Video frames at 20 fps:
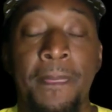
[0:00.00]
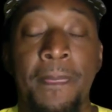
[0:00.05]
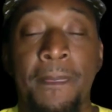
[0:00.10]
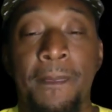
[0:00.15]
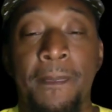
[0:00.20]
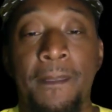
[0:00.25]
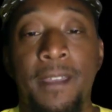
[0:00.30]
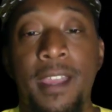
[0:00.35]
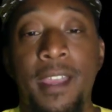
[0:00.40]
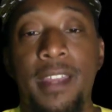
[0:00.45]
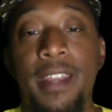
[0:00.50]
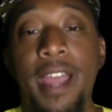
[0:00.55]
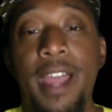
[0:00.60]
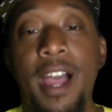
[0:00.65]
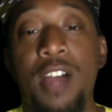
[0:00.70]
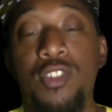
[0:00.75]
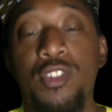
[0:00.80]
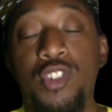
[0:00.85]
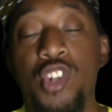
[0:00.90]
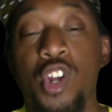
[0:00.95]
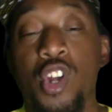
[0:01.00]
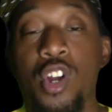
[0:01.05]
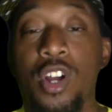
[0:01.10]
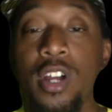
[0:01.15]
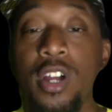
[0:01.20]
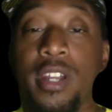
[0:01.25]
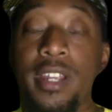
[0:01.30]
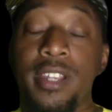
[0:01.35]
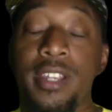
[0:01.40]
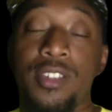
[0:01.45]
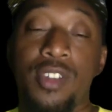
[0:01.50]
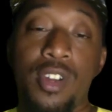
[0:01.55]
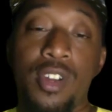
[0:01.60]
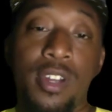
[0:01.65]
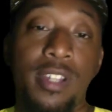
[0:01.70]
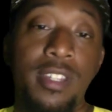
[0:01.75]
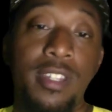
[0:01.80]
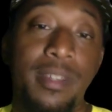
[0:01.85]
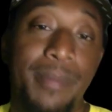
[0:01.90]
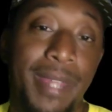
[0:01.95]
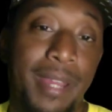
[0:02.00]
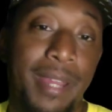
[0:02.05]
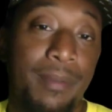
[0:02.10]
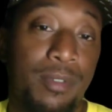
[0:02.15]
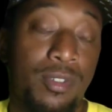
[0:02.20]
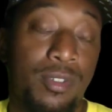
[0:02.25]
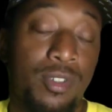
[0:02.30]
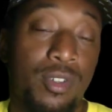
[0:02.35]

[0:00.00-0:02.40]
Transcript: Okay, now John is going to be able